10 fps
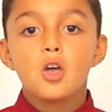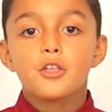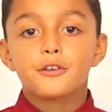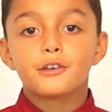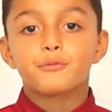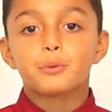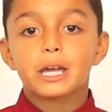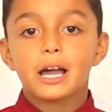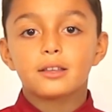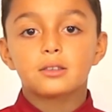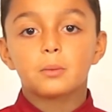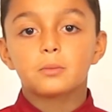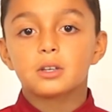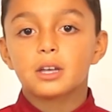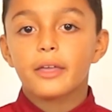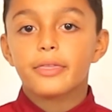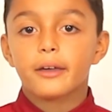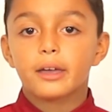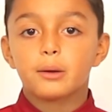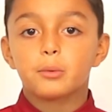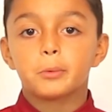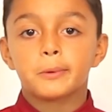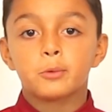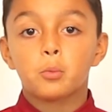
so if we add them together it will be